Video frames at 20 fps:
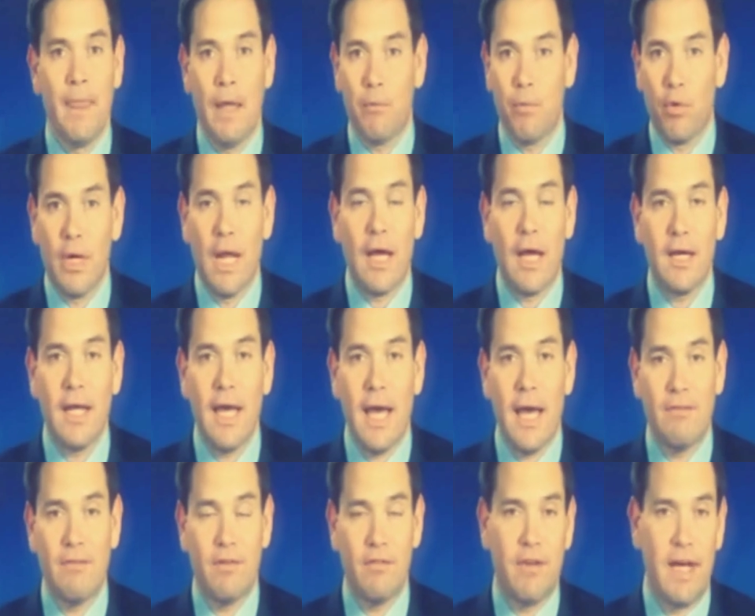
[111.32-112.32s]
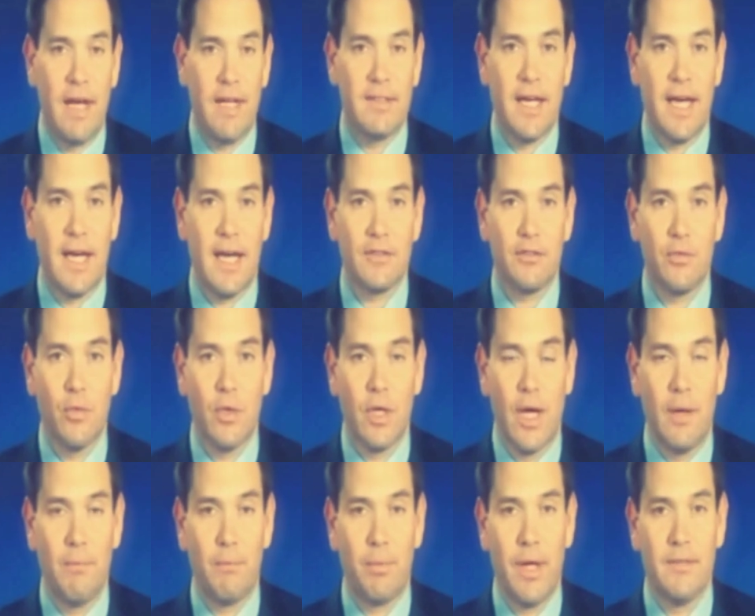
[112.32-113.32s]
And we're not going to have a VAT tax
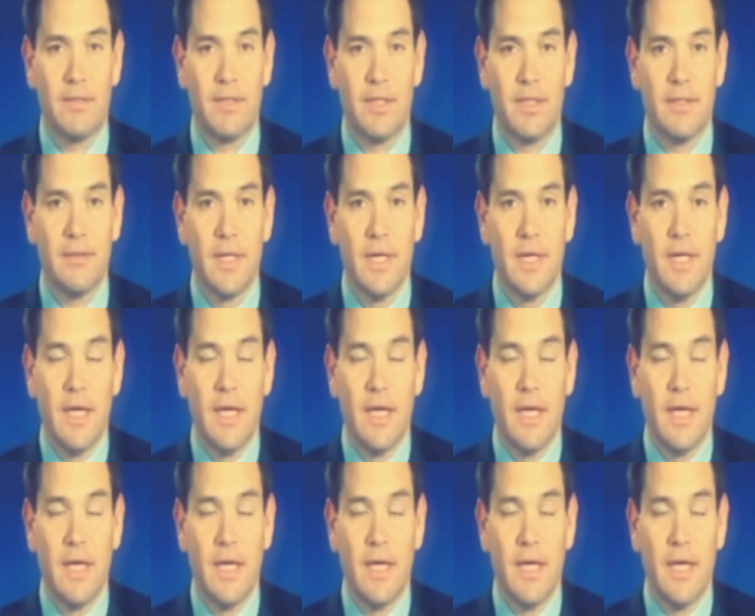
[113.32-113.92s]
when I'm president.